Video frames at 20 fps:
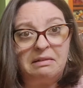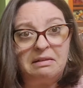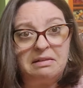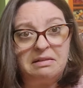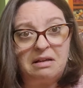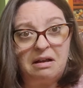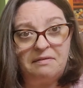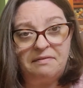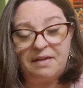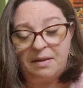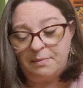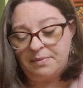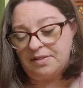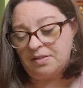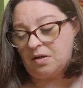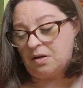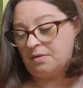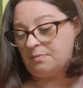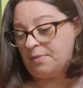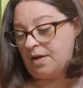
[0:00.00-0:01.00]
this off
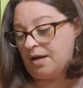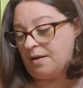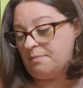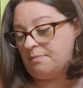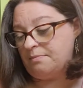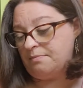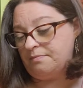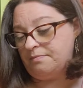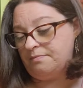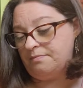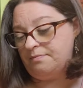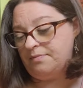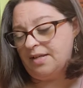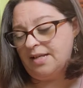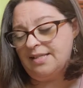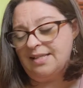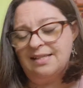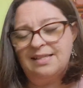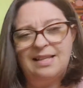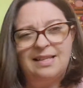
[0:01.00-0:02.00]
Amazon
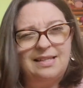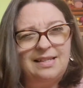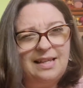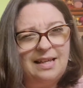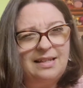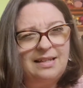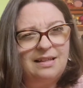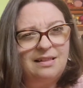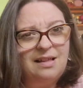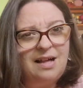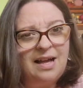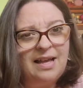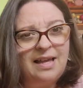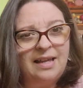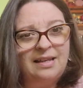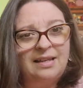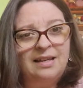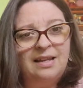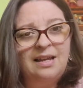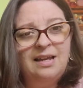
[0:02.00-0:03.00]
because it says dandelion.